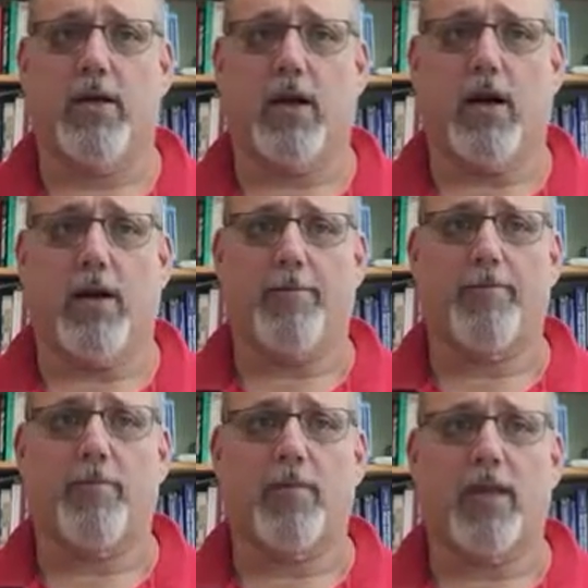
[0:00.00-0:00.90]

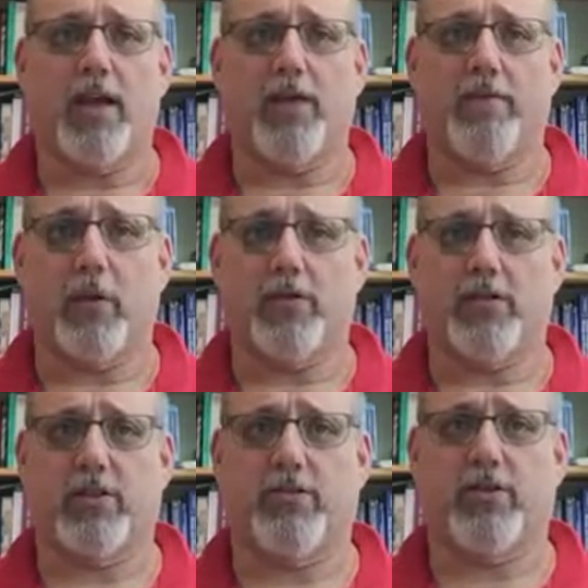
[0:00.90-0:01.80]
And I've posted
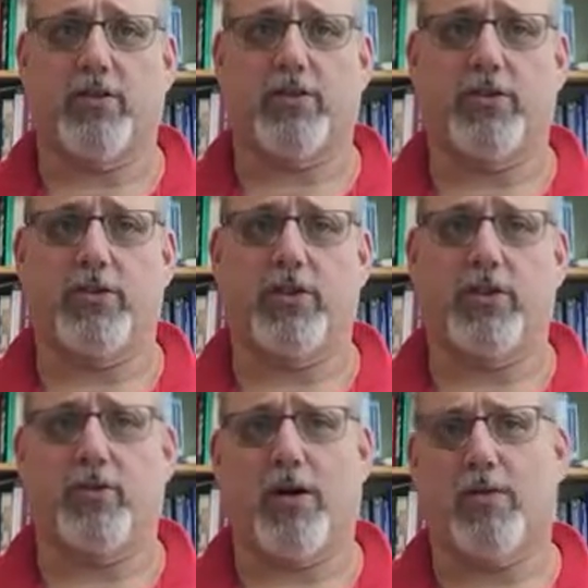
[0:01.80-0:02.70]
some solutions in there
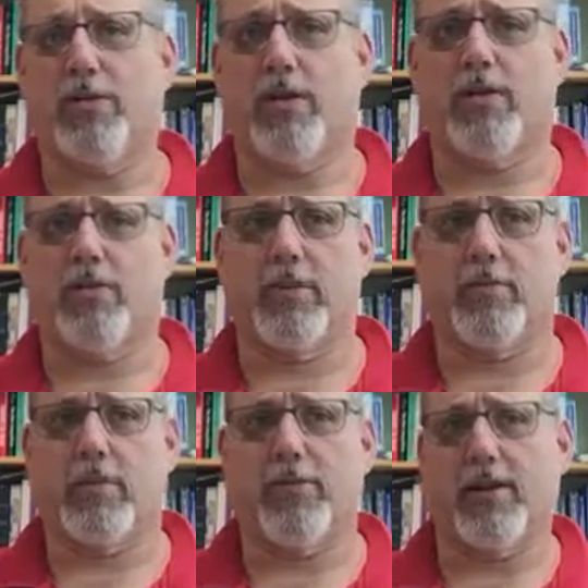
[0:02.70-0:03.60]
as well. We'll talk a little bit
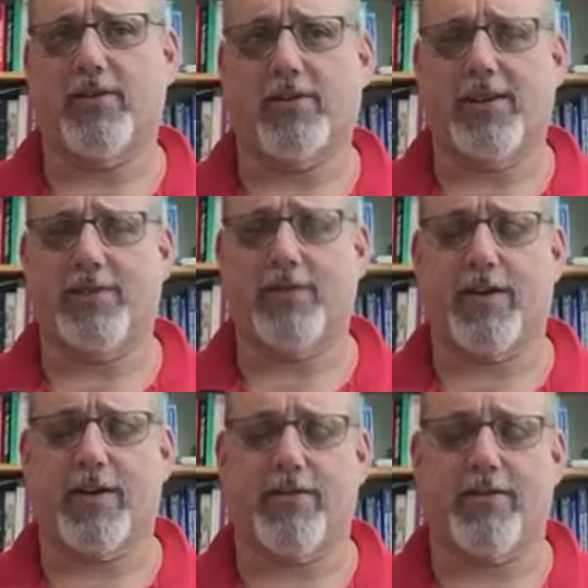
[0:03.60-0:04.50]
about project
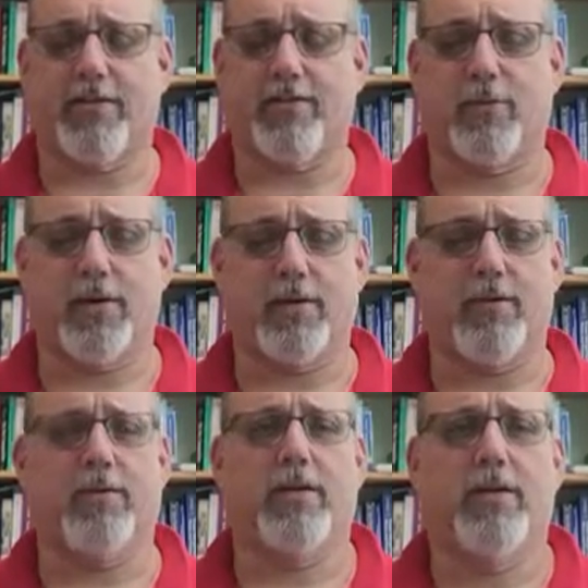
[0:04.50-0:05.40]
classification as well,
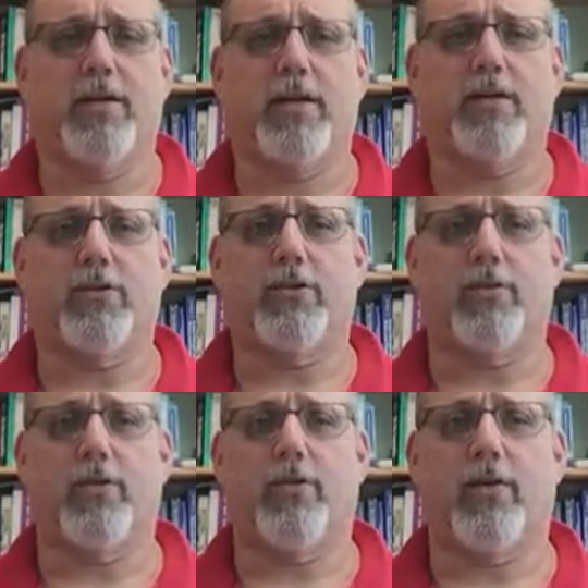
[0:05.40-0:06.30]
and do some
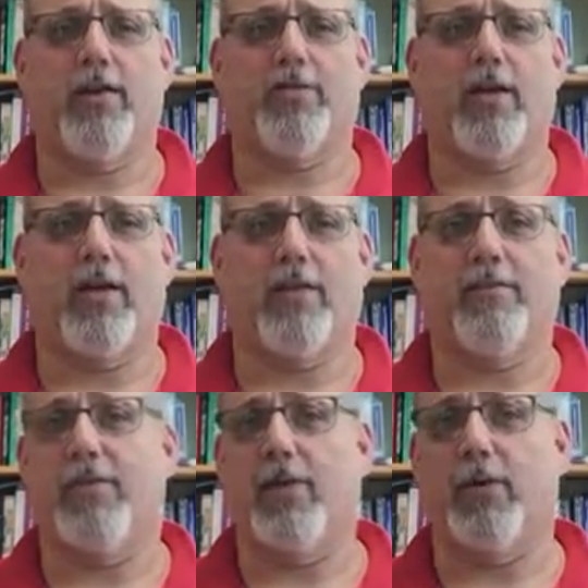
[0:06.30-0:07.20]
other things the
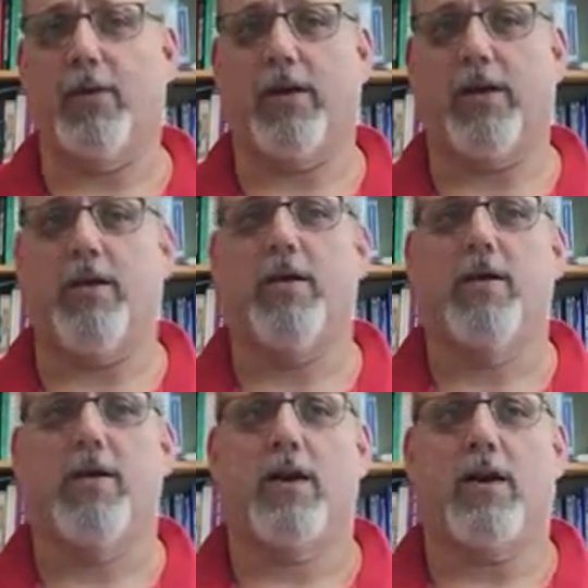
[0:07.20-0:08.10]
following weekend
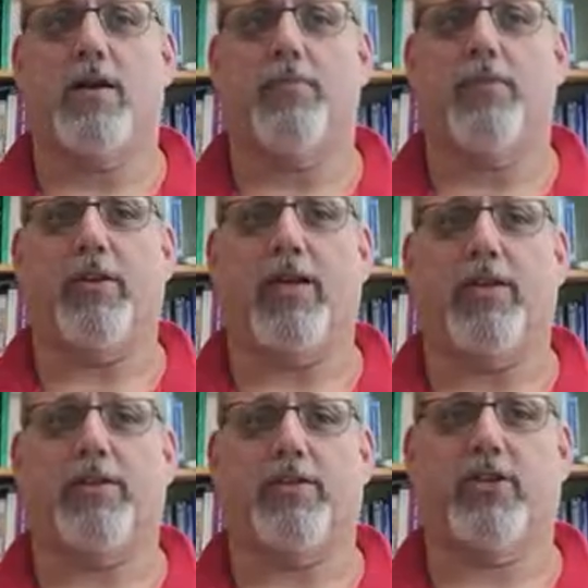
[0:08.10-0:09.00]

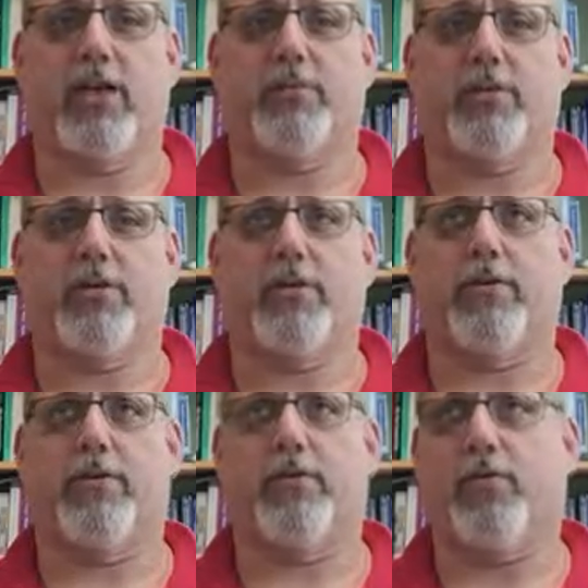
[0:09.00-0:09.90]
related to
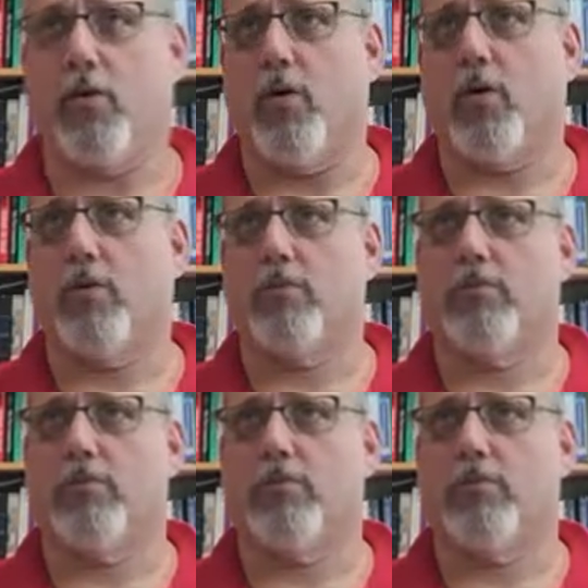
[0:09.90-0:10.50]
chapter 4